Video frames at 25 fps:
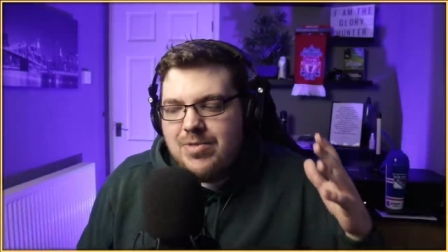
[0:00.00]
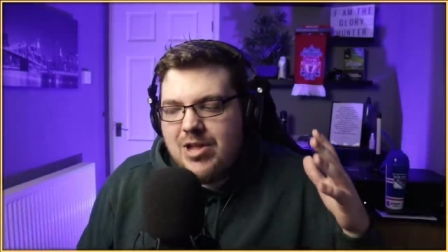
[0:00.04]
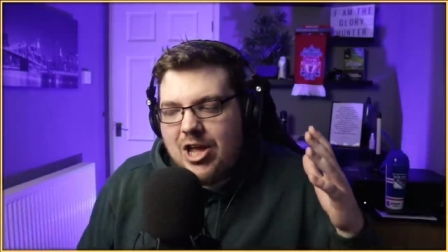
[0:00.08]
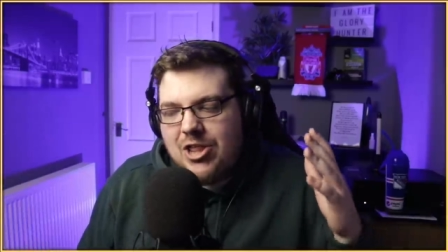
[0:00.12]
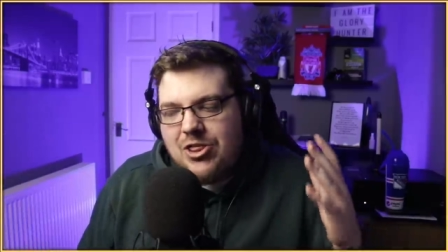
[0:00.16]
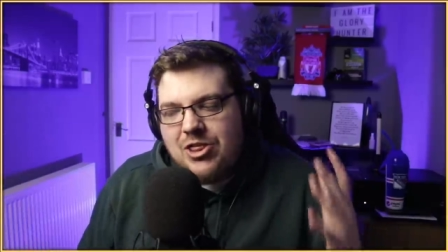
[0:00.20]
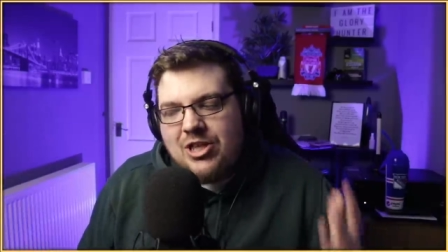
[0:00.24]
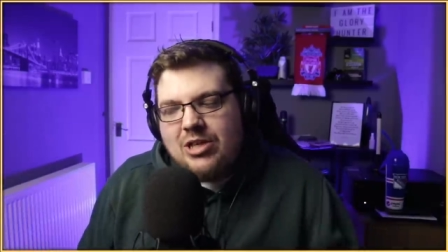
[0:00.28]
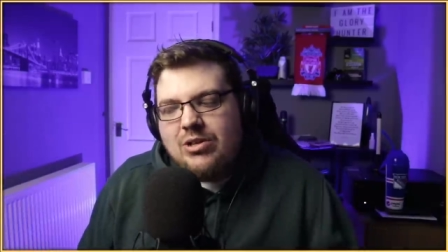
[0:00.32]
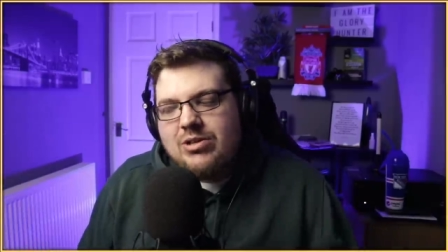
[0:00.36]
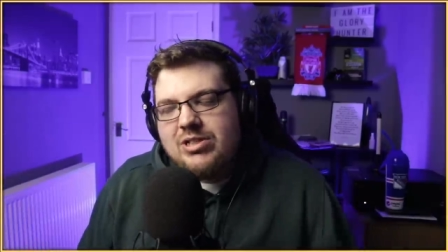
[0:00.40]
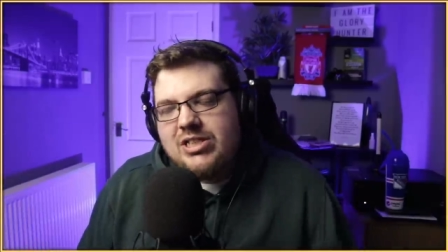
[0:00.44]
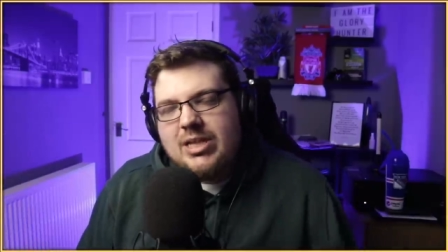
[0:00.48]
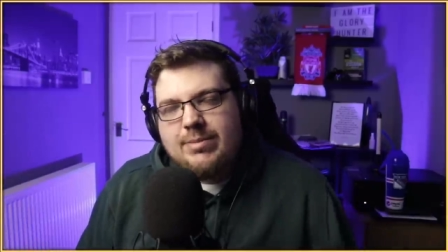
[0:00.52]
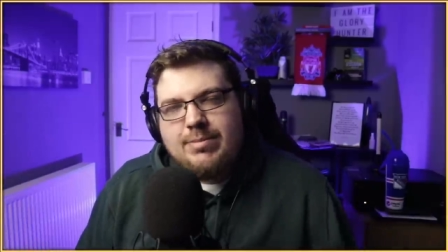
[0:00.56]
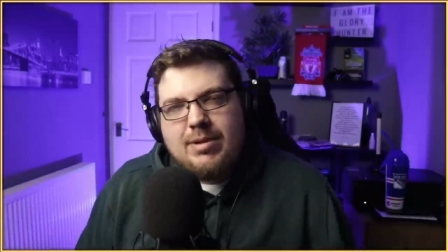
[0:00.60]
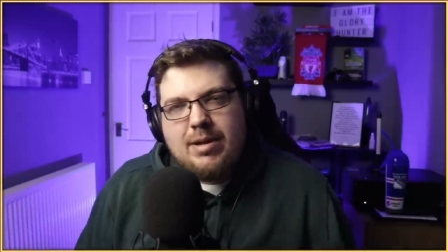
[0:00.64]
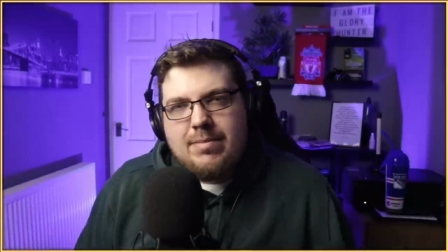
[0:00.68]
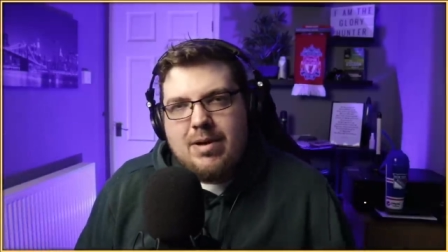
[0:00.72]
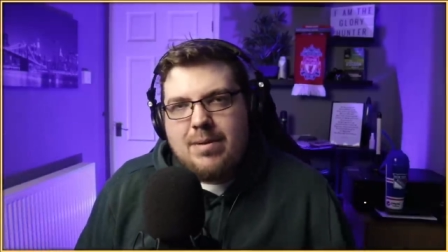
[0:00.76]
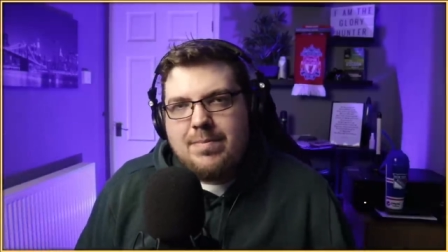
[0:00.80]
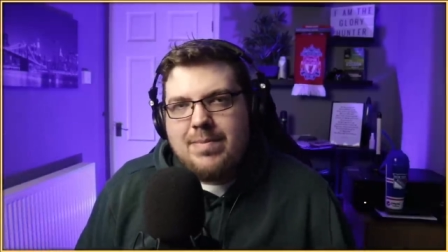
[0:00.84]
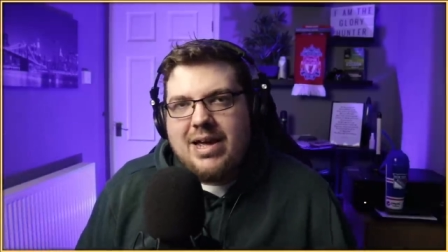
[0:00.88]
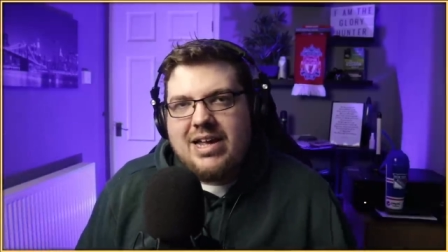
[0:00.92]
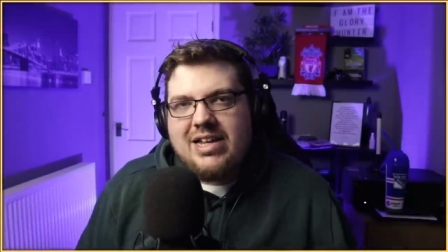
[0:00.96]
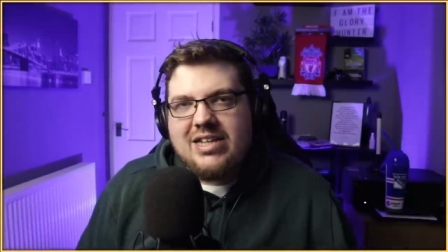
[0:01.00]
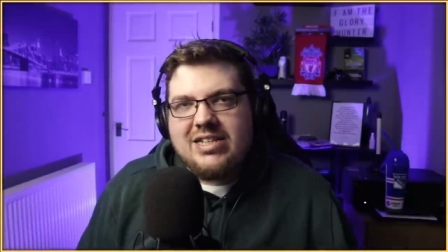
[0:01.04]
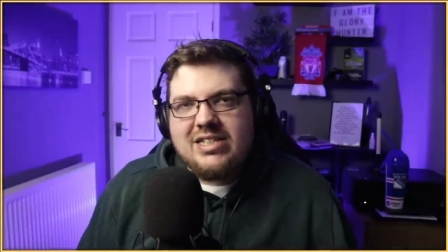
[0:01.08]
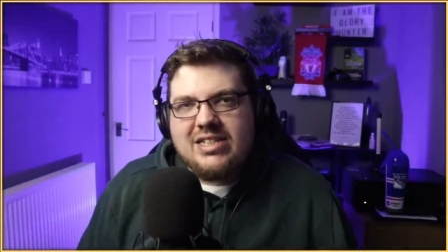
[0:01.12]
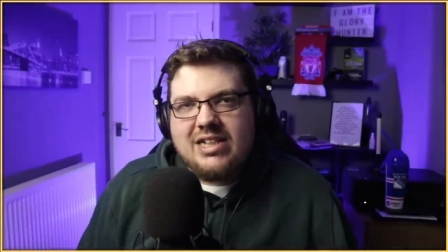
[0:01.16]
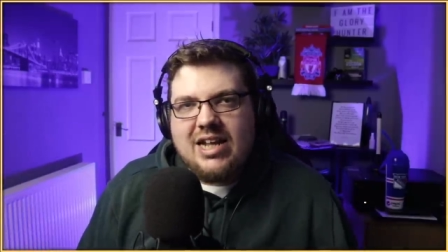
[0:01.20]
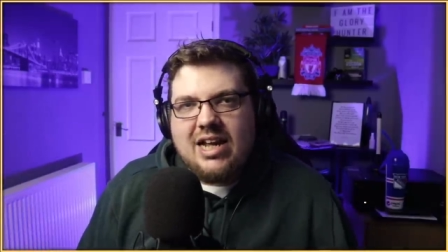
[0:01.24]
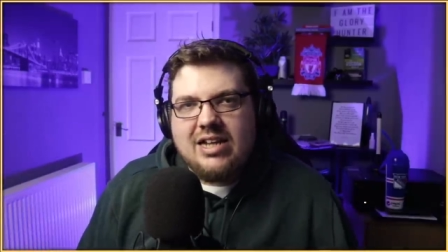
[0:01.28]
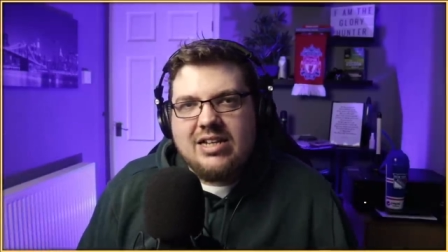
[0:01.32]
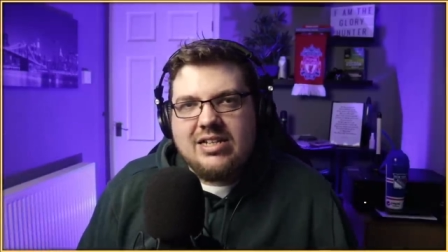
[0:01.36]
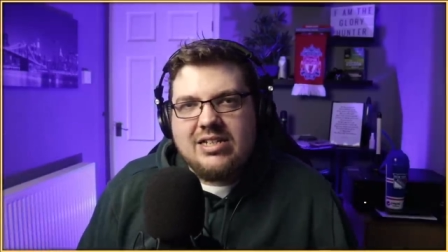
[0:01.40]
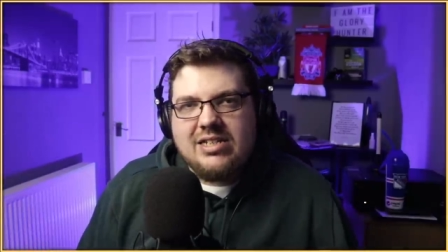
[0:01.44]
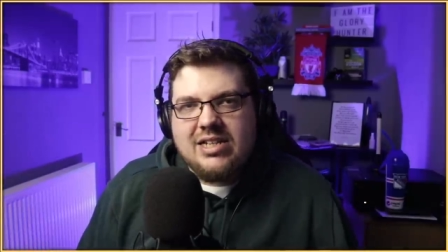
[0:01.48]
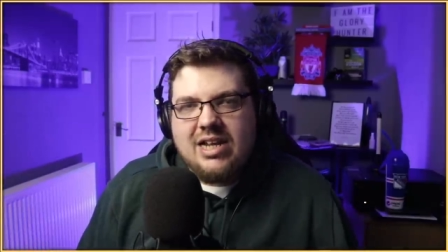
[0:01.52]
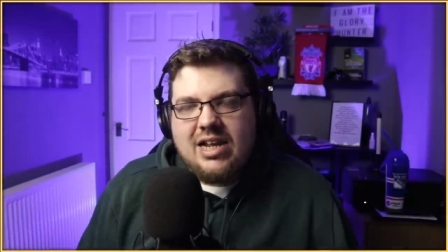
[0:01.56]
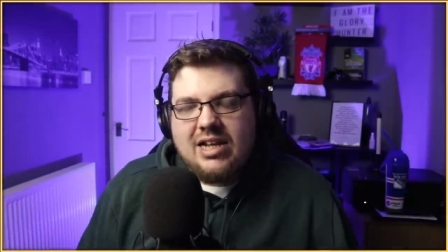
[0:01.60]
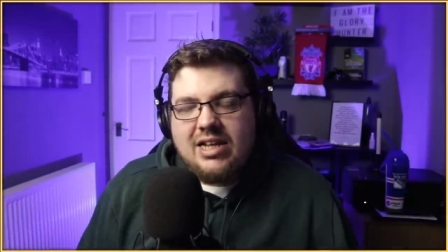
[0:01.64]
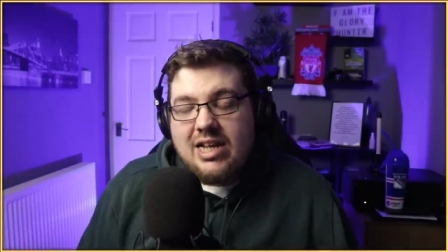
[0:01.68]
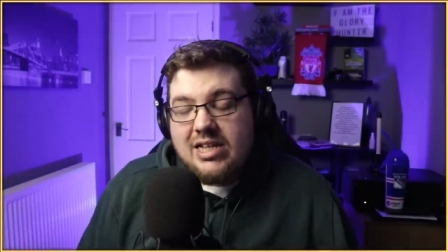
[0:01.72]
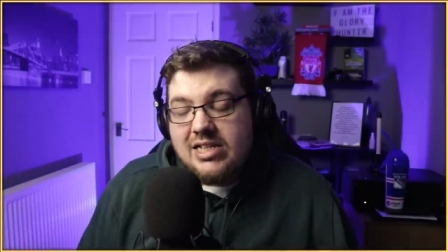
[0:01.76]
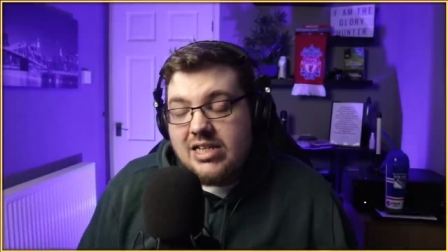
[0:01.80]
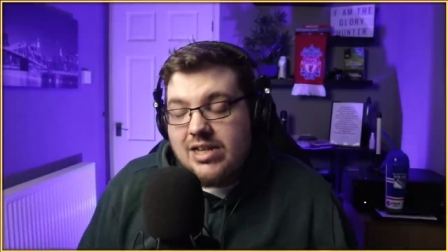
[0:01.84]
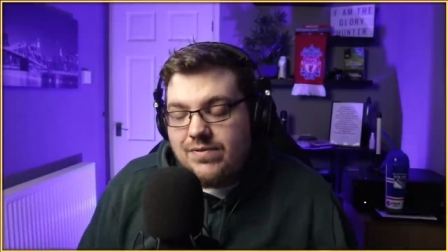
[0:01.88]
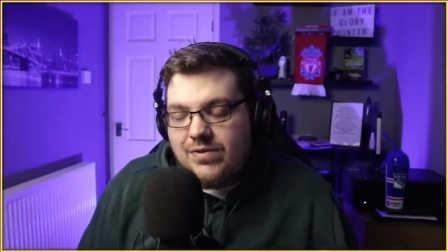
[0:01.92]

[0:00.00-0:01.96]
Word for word: I think you'll see me at my best. And uh, yeah,